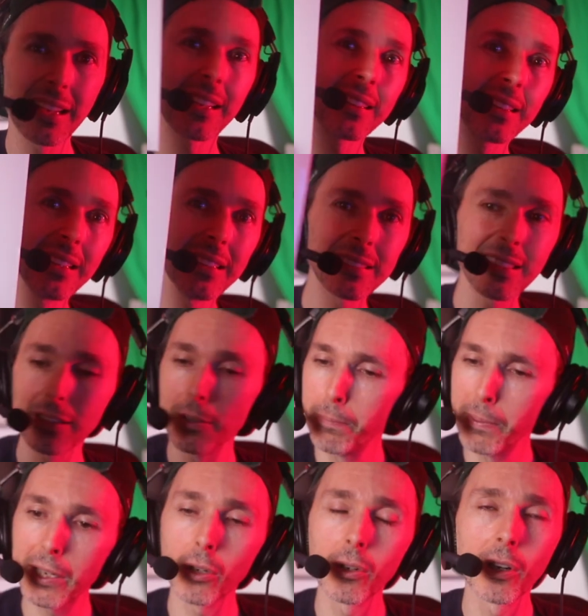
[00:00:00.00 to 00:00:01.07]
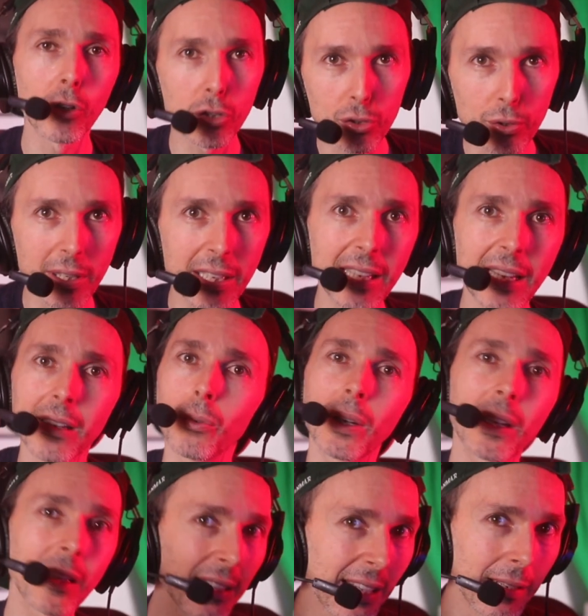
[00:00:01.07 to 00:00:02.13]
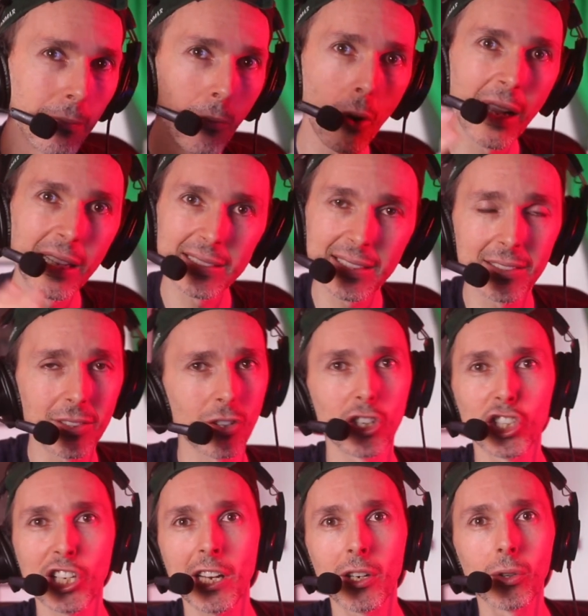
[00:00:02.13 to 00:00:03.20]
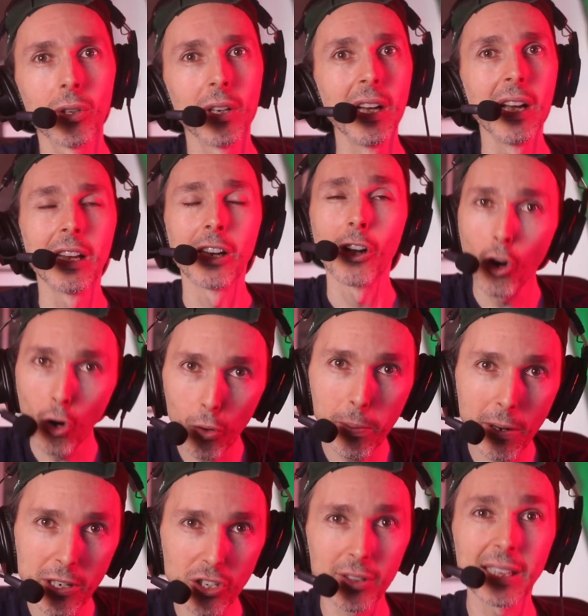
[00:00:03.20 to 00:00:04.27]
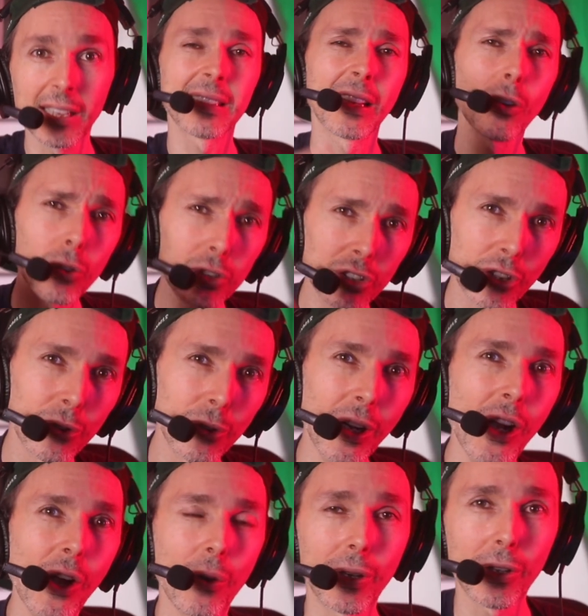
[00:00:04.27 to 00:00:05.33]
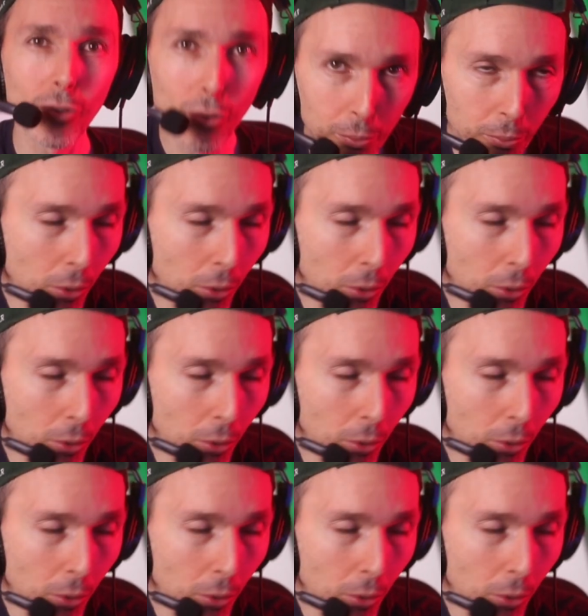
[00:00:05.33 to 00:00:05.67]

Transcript: like this and the Pico Neo 3 and we can get more headsets on the channel and a whole bunch of things and also we can do